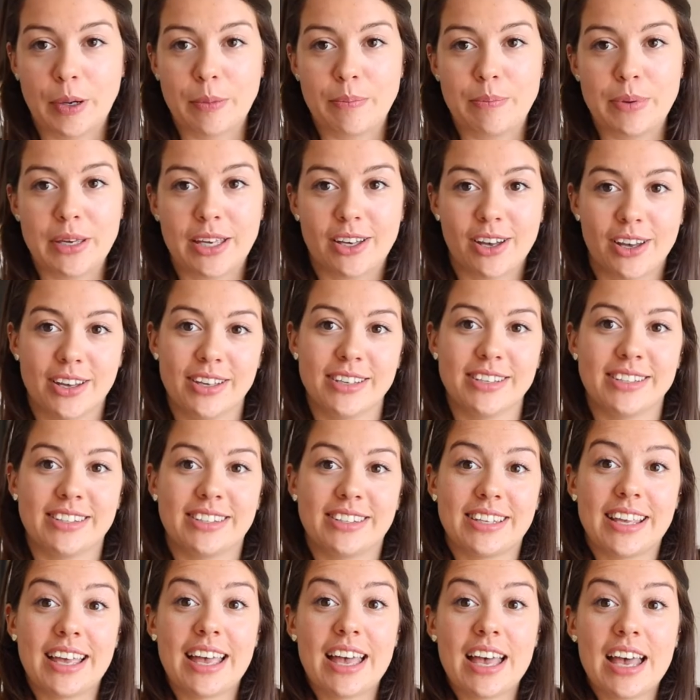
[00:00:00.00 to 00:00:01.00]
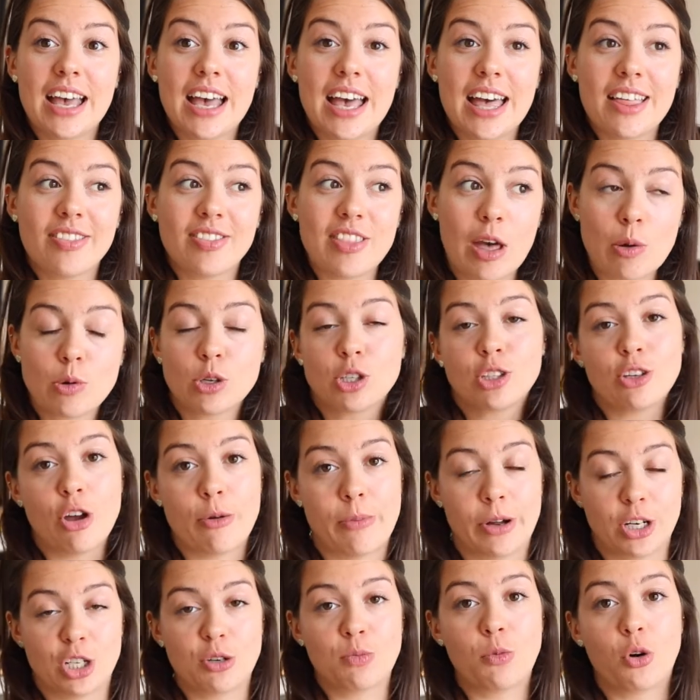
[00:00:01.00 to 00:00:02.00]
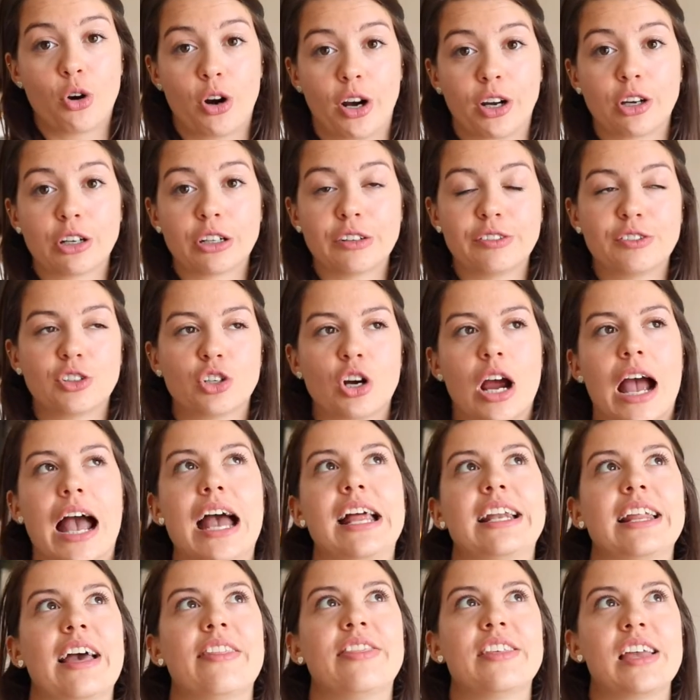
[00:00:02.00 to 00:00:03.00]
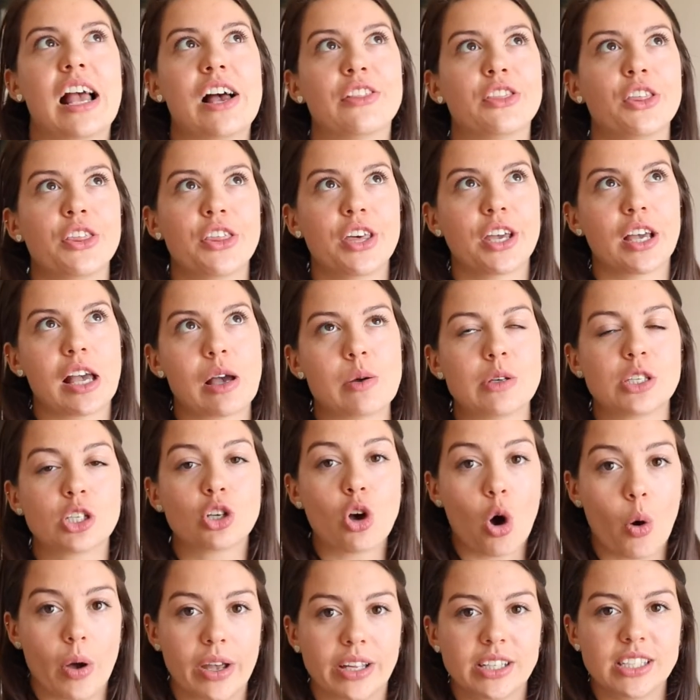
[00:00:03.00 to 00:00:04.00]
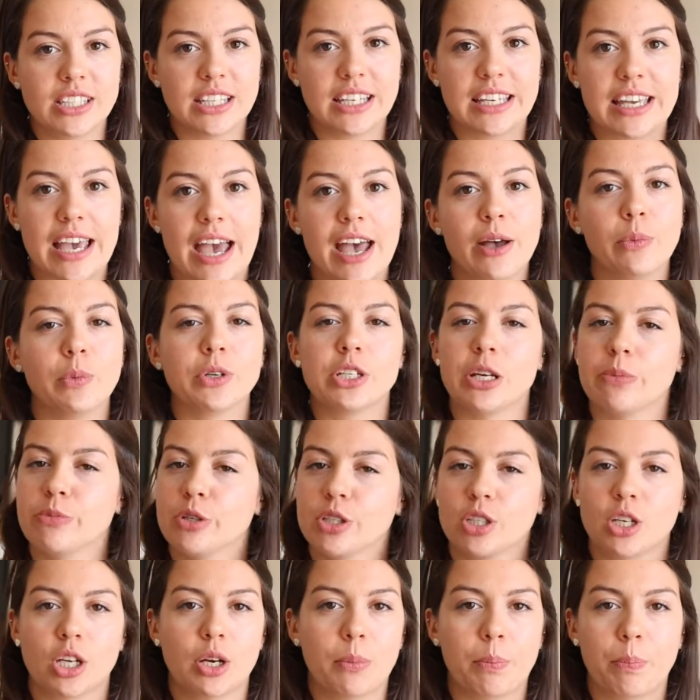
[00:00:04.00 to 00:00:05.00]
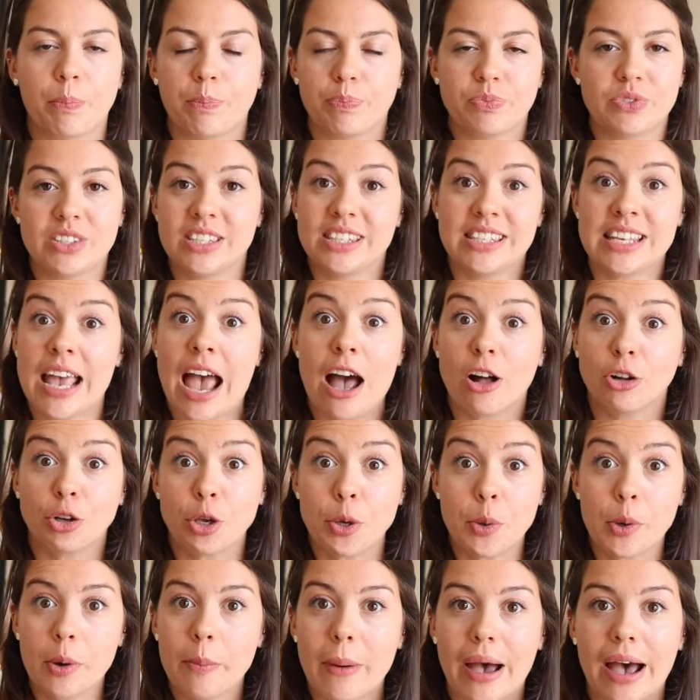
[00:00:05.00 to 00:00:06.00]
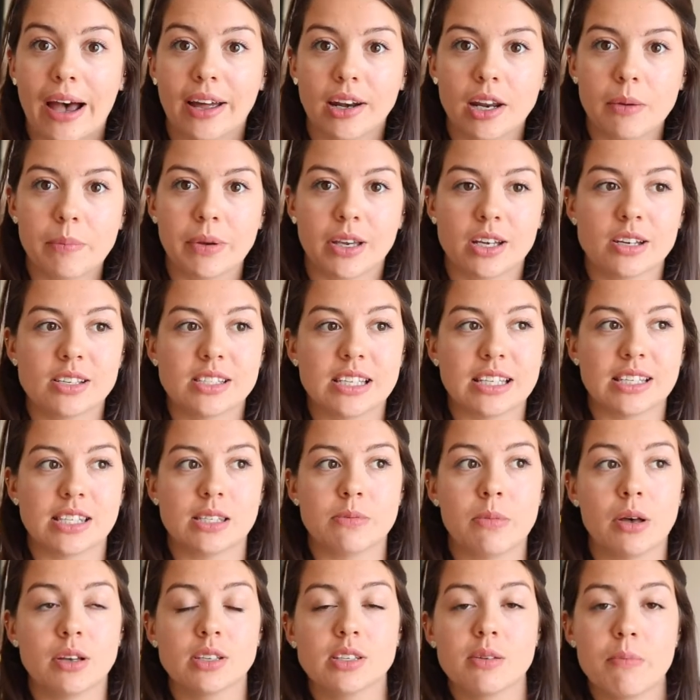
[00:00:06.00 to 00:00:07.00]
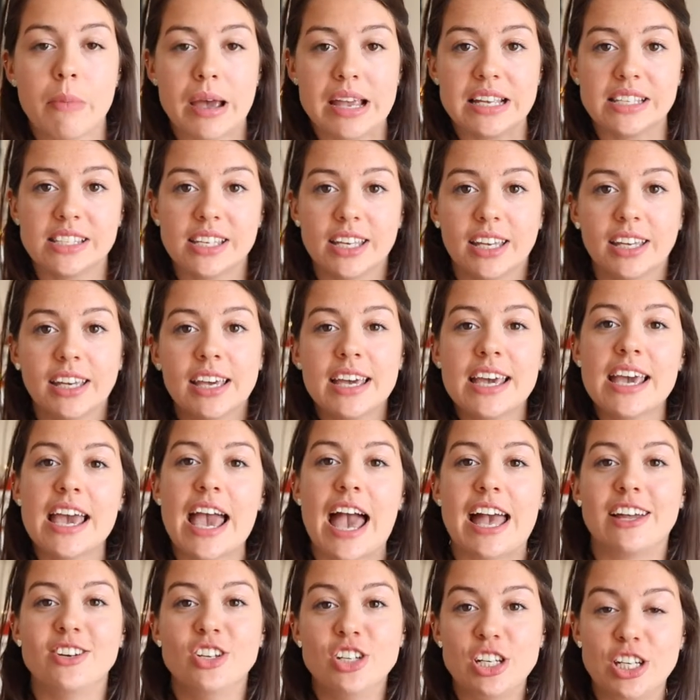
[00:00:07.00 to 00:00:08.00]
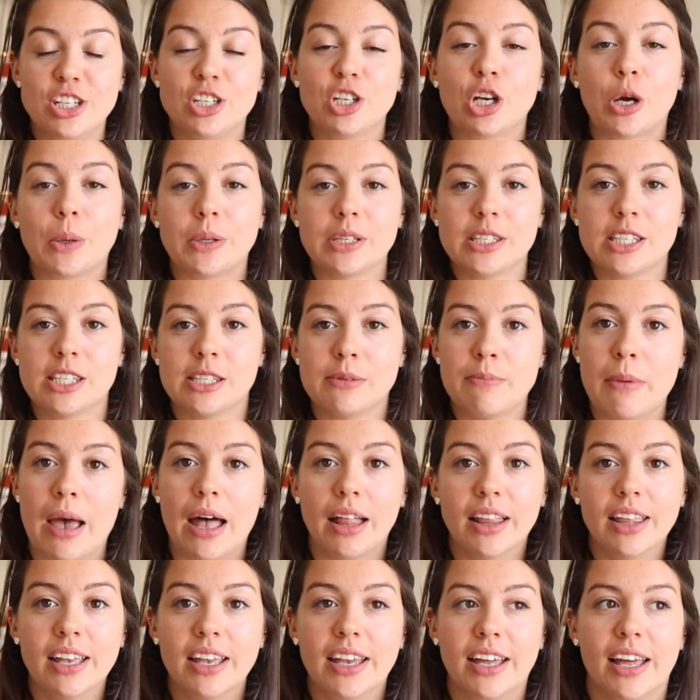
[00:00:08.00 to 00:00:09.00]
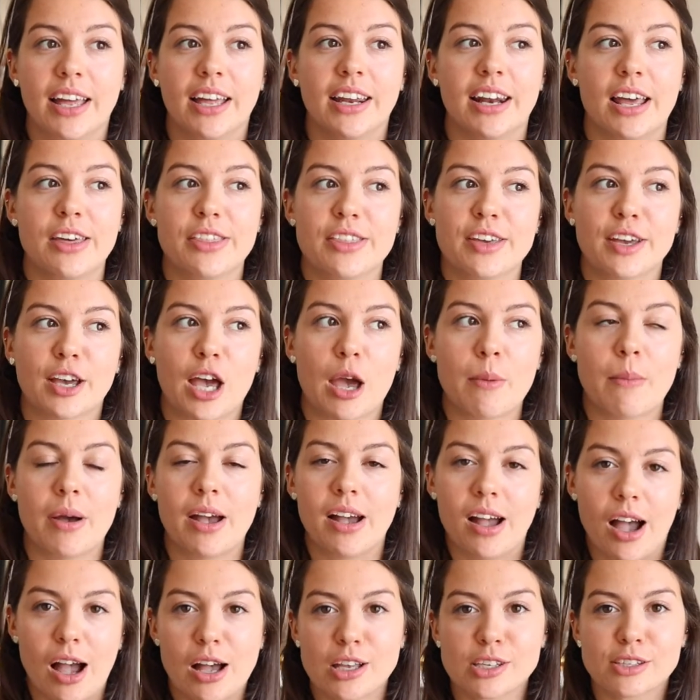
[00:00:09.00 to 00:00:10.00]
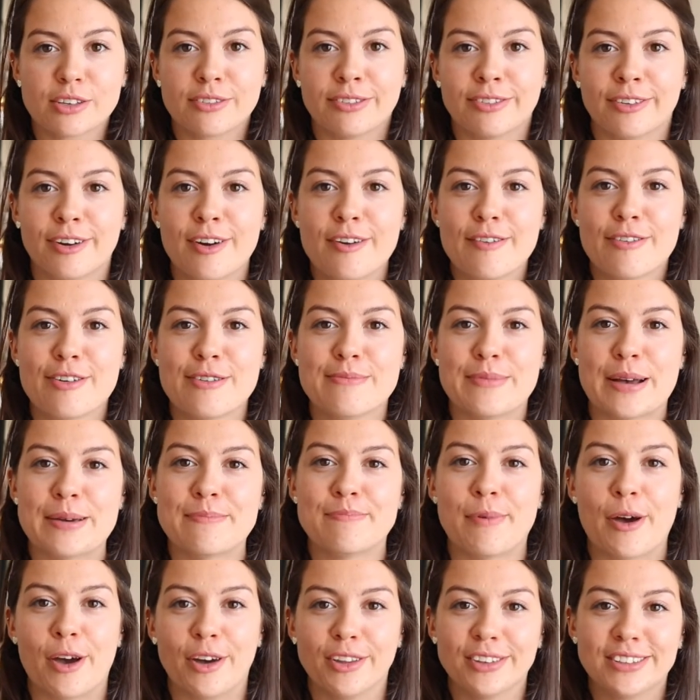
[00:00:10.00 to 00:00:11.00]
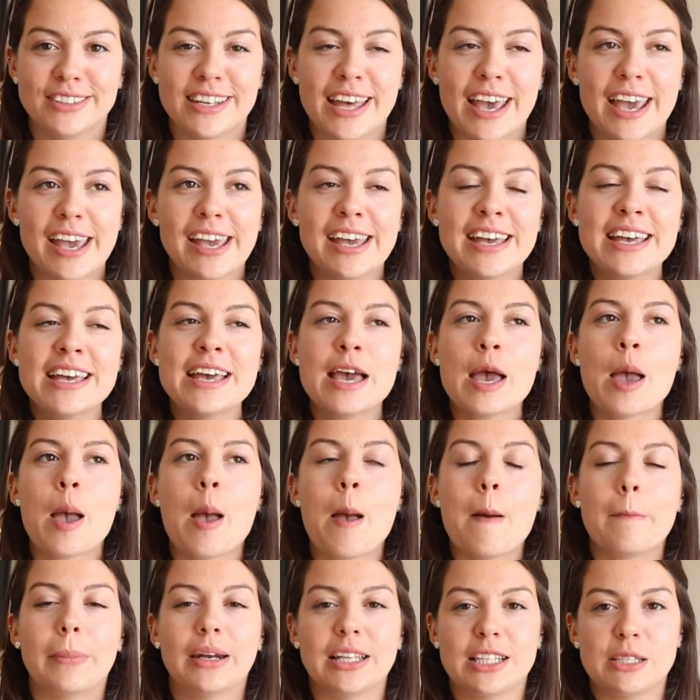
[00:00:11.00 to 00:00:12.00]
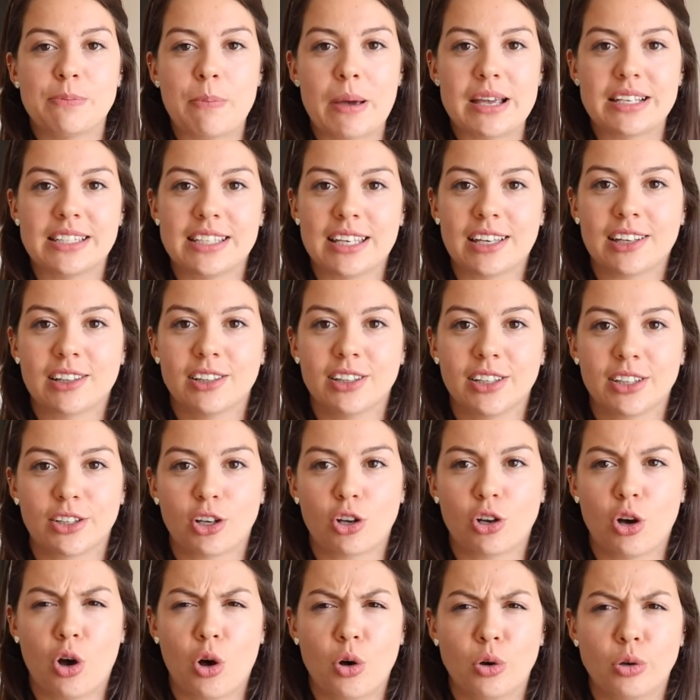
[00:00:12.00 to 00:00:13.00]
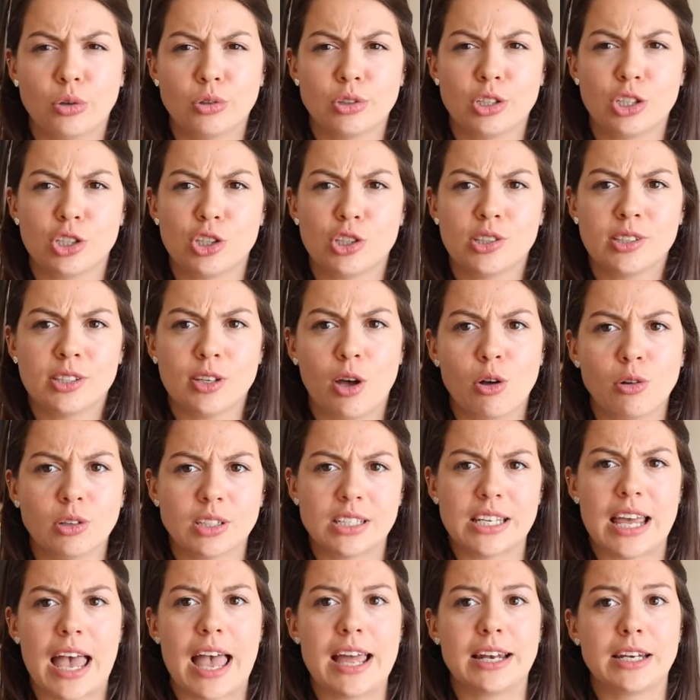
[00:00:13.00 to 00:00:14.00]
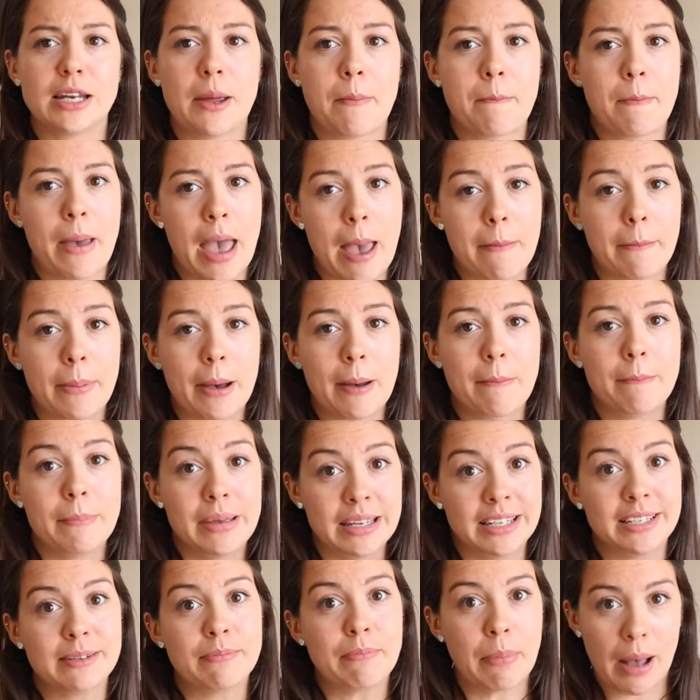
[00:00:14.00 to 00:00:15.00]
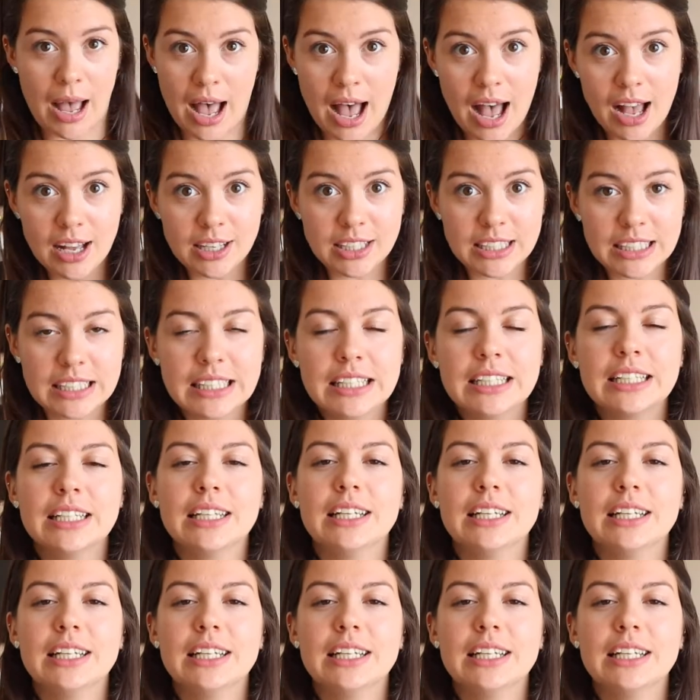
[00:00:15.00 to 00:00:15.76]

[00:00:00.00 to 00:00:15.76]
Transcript: because there was so much more I could have tried. And the other thing I was going to get, which I'm just gonna tell you about it because it smells amazing and you need to go and smell it, and I think I might ask for it for my birthday, but it's basically called salt and peppermint bark.